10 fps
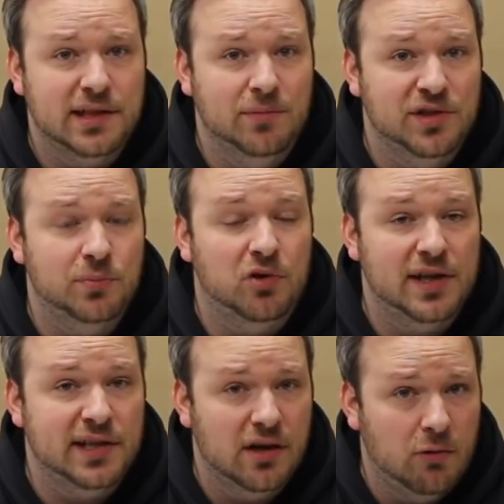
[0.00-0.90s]
the most
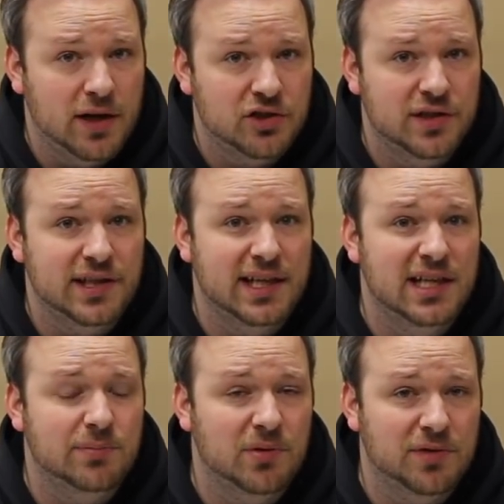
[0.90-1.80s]
pressing questions that
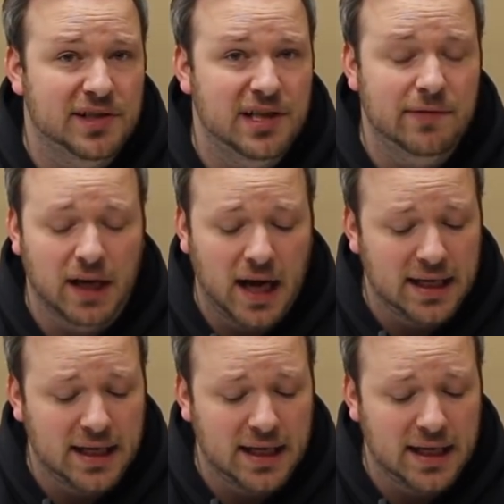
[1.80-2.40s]
he's been receiving.